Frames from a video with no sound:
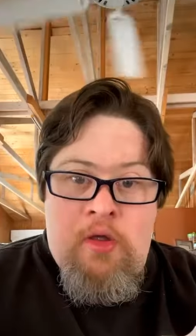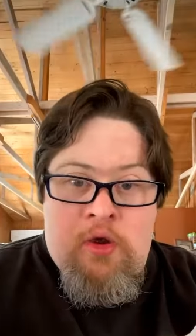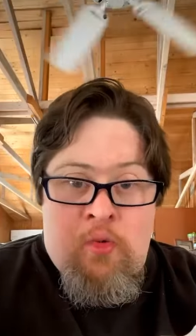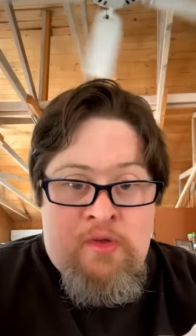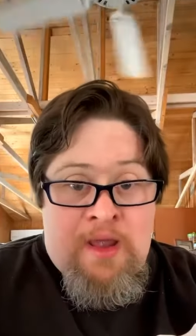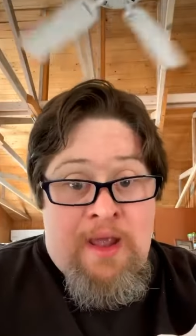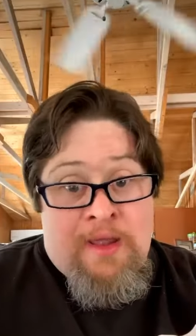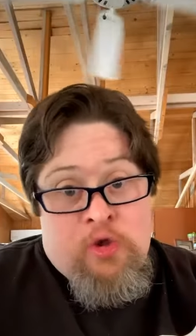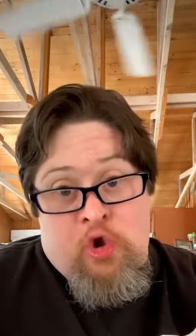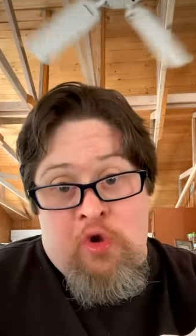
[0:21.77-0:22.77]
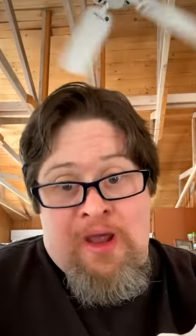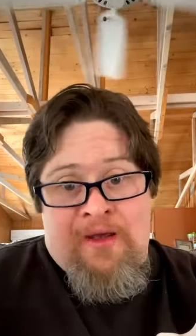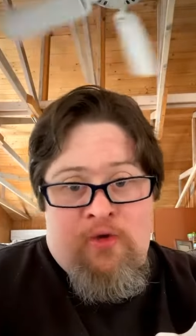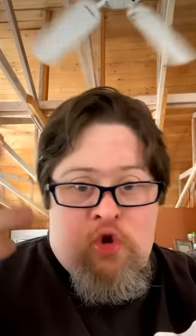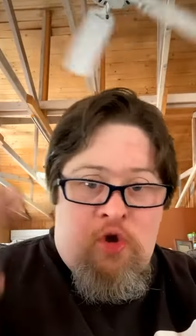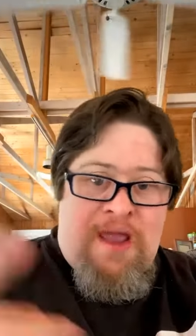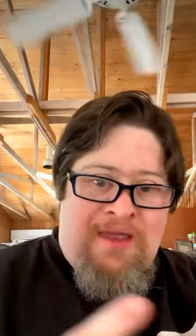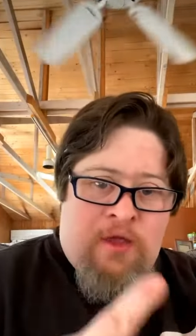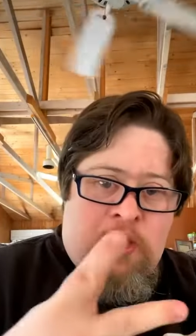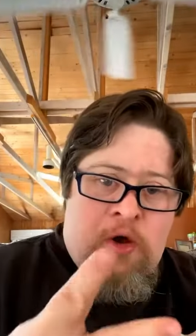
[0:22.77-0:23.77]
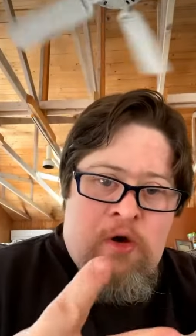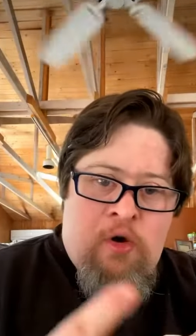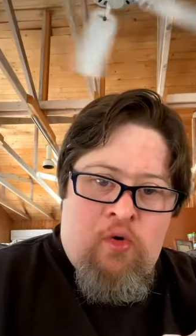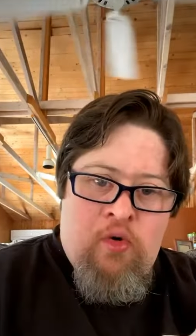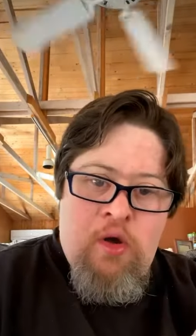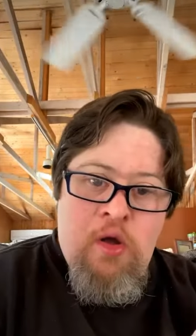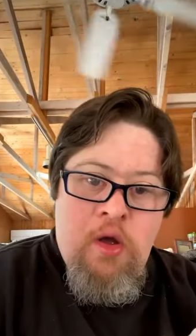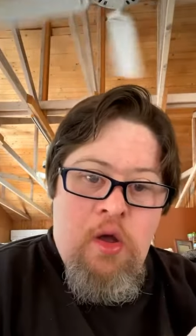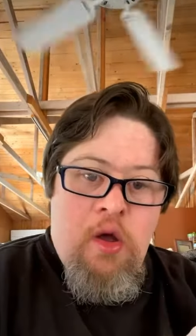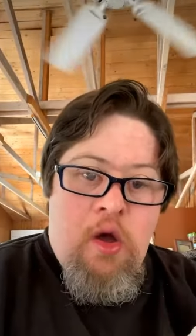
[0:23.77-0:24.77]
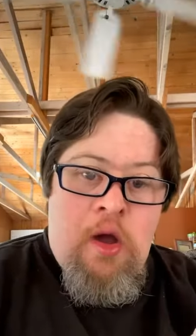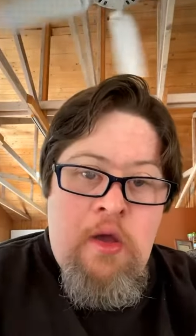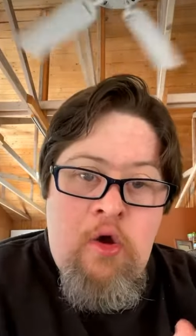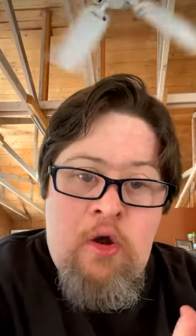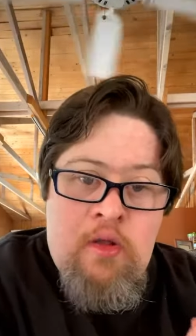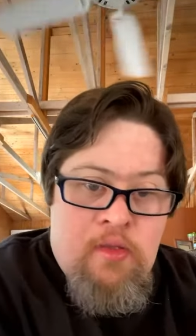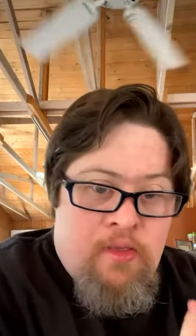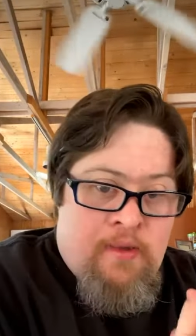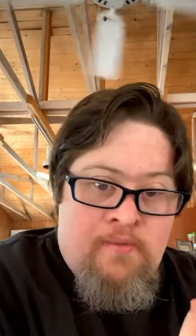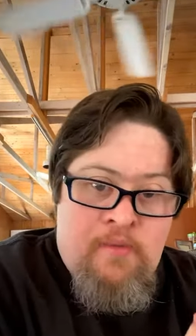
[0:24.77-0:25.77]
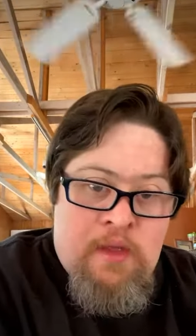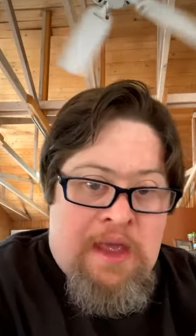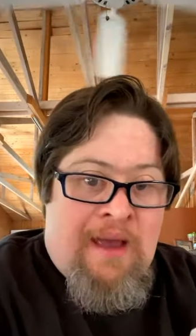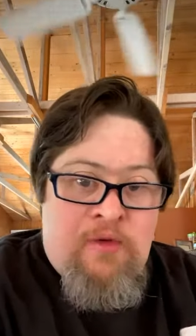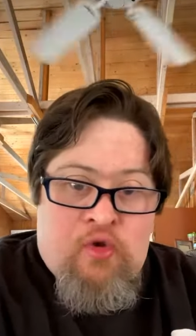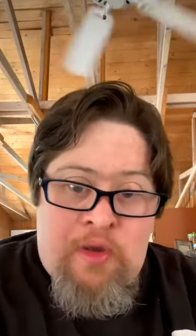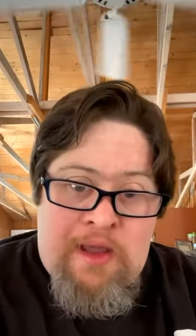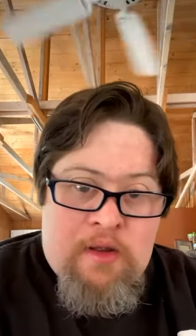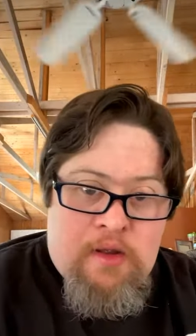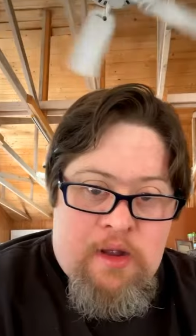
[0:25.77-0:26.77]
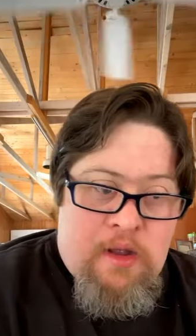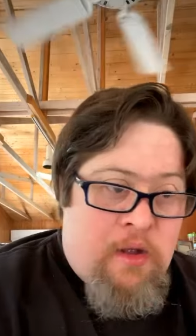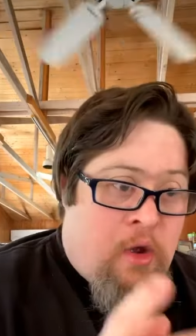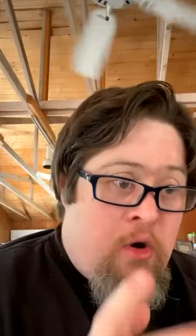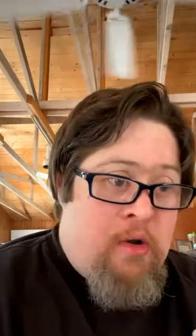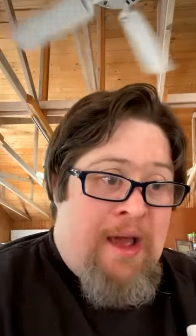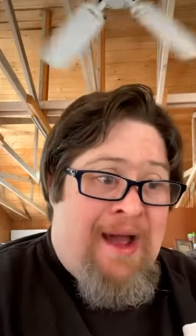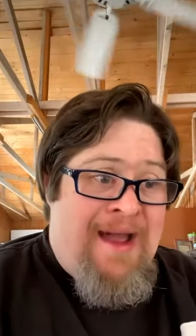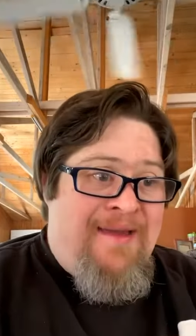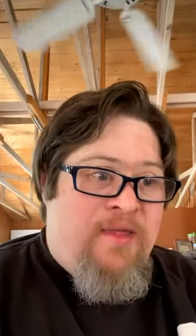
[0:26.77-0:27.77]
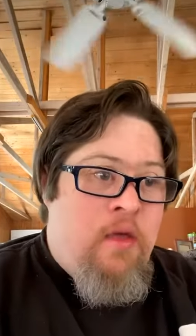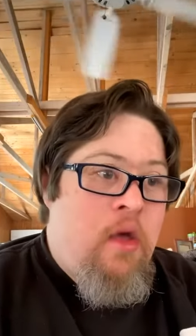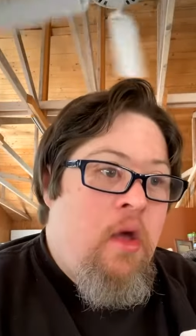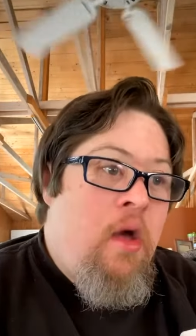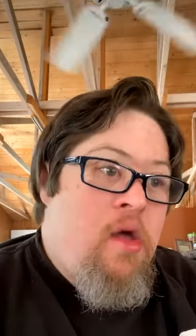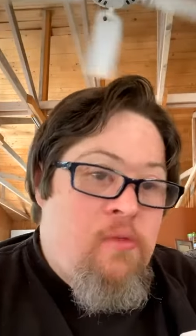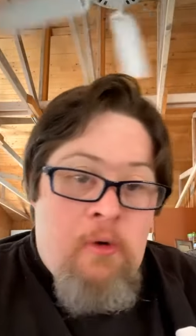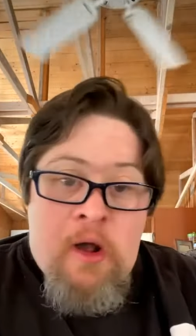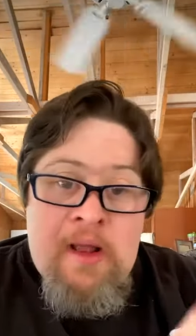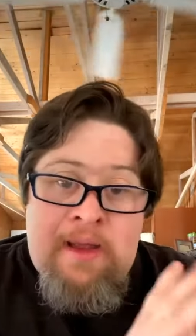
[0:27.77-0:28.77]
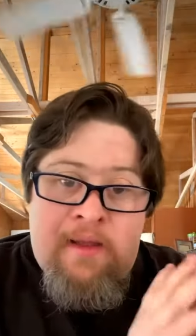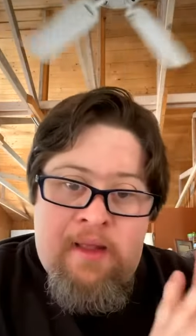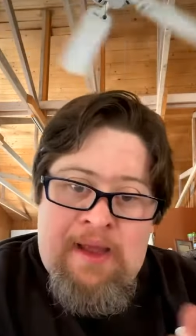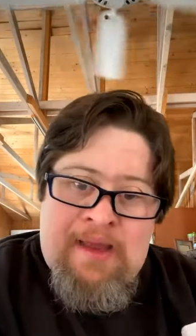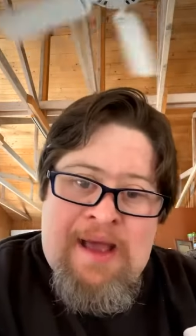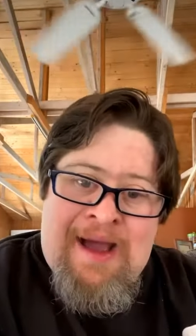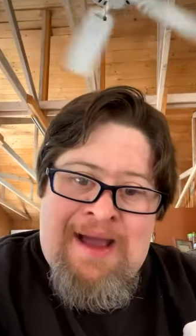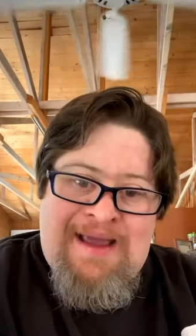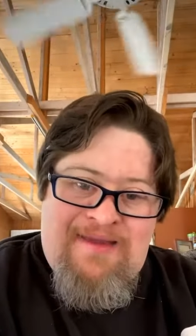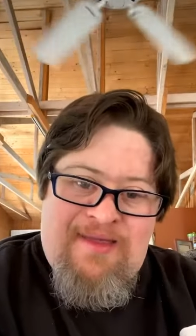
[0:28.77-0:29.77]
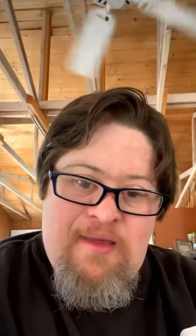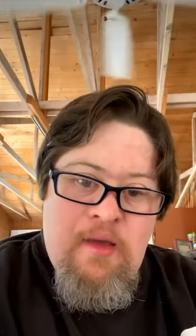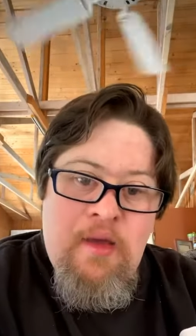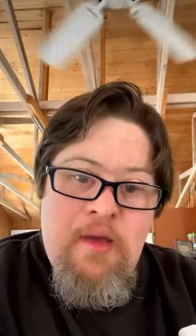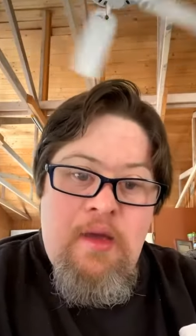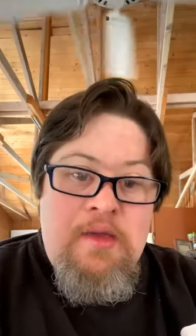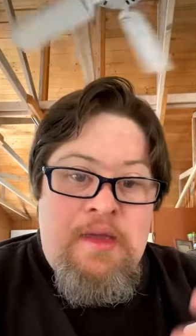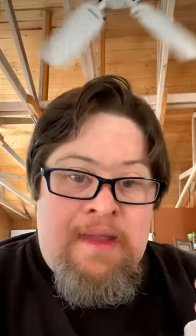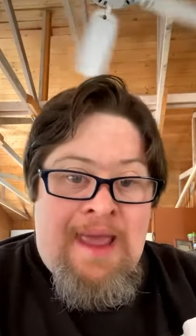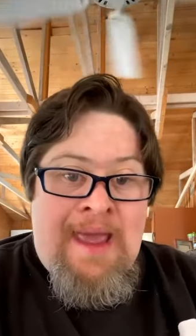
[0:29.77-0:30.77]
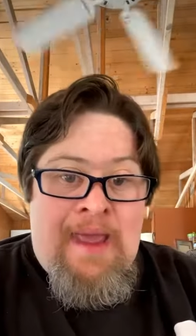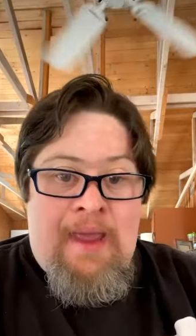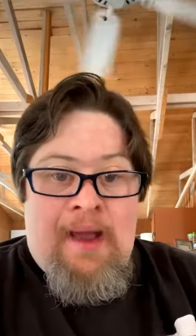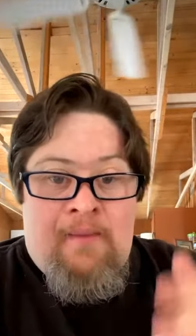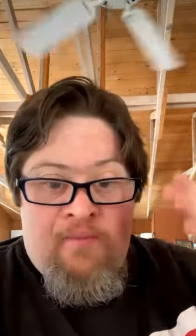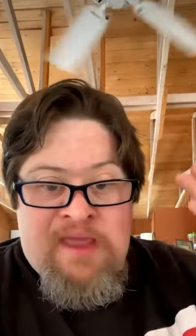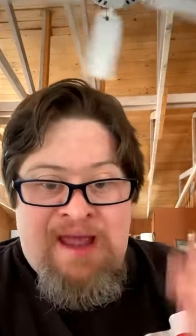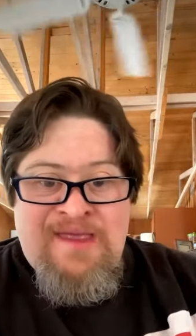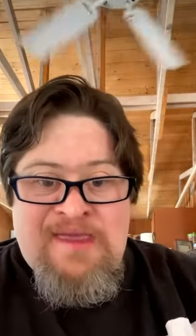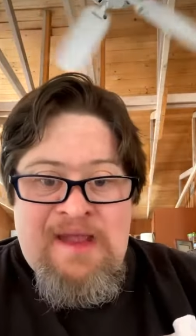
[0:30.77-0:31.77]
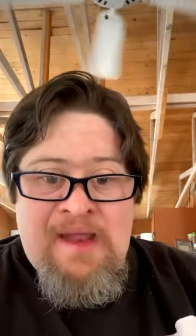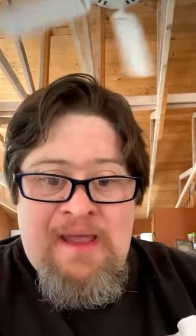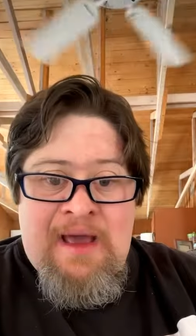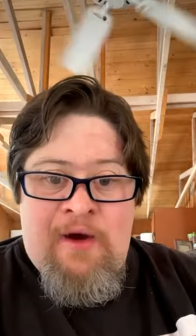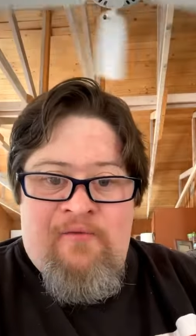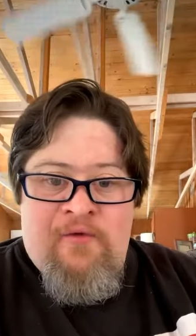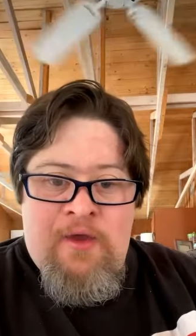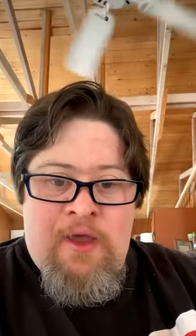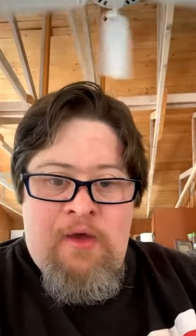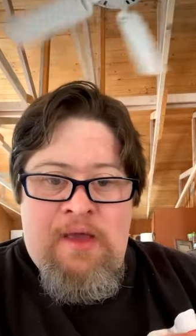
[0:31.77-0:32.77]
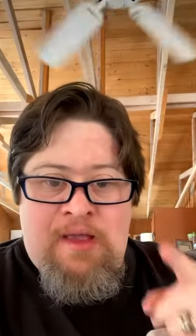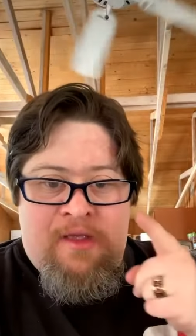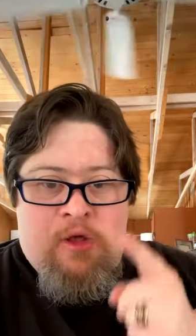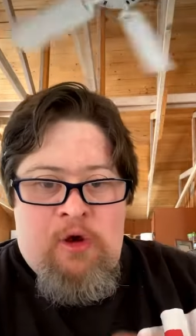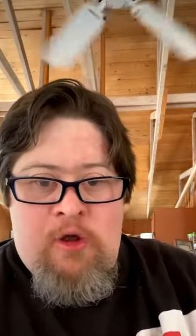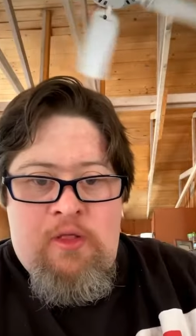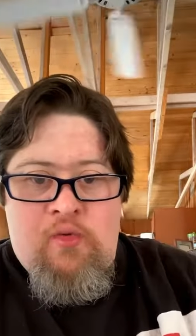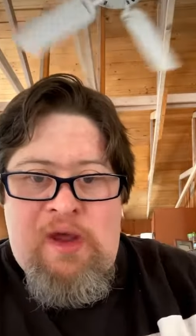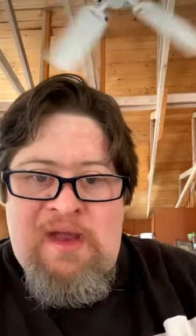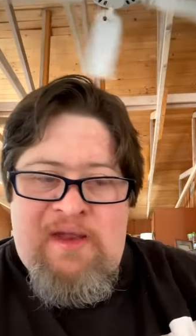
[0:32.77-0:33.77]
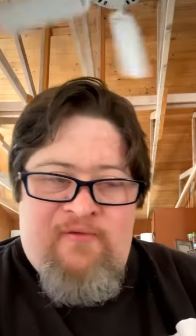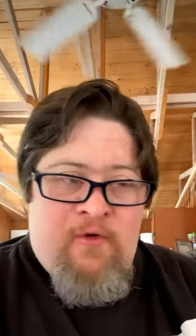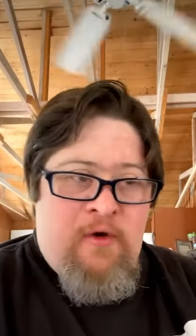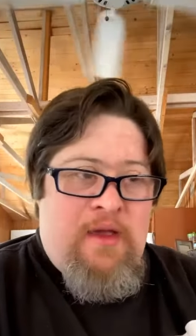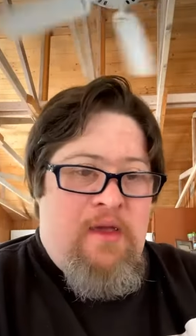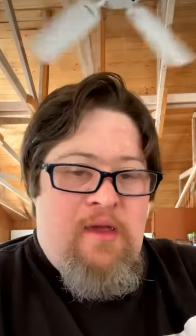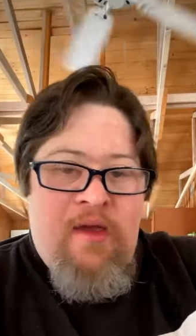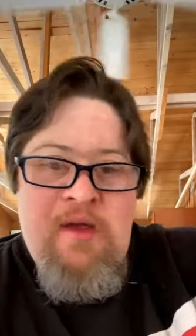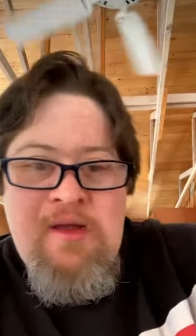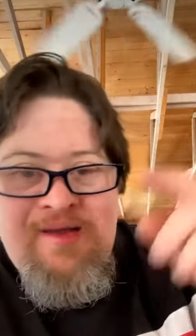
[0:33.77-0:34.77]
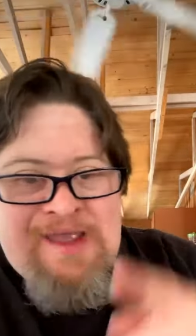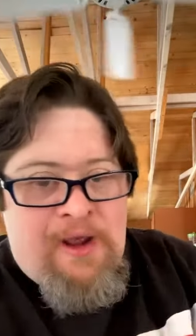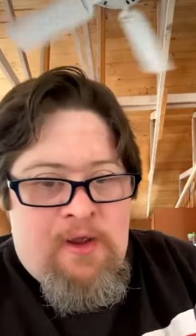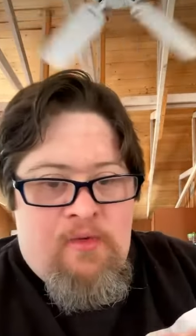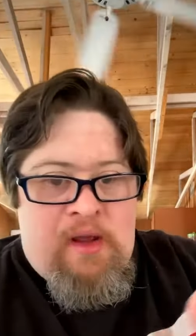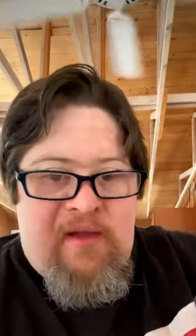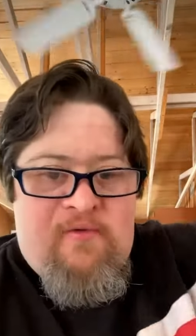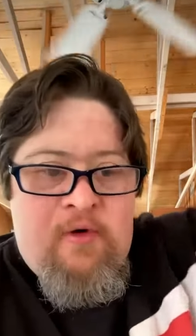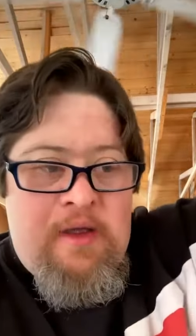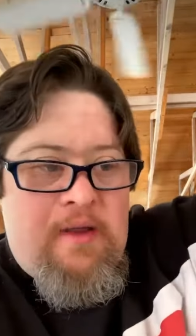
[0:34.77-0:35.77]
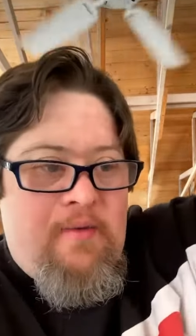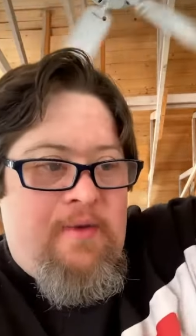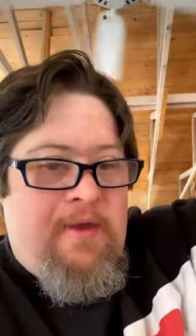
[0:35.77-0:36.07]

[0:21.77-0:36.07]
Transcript: two, day, two, day, two days ago. I heard them have a drink called ice, mean ice. Today, I'm testing it out for you and show you the rating for it. Tell you the rating for it. Here